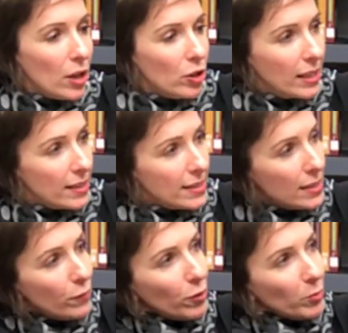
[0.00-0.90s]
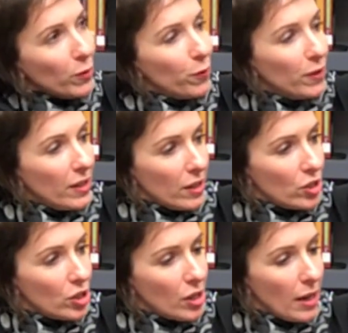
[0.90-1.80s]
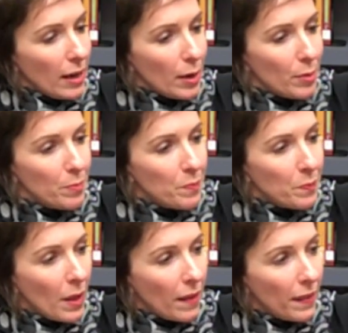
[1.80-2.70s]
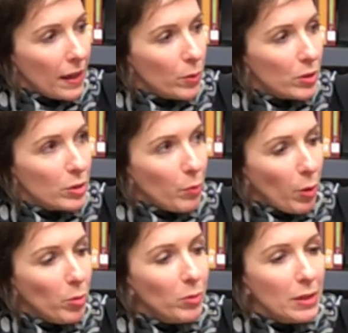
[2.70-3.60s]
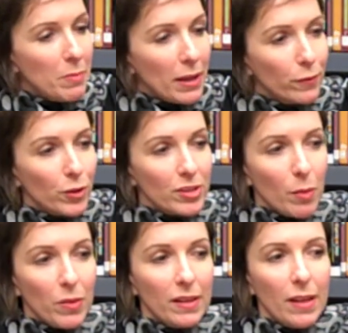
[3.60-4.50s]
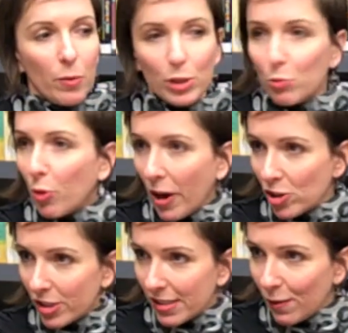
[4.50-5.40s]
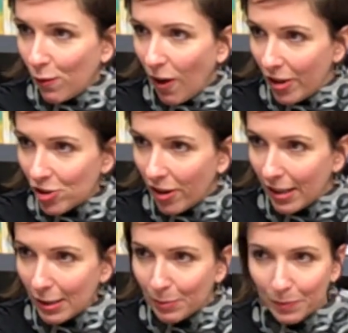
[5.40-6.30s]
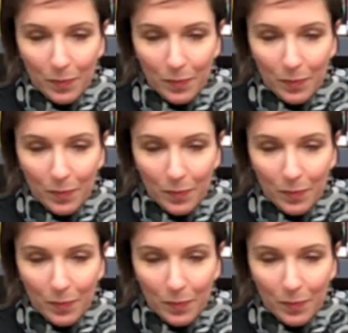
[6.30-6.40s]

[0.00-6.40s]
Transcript: you can see from the finish that it was probably meant for something that was precious and fragile.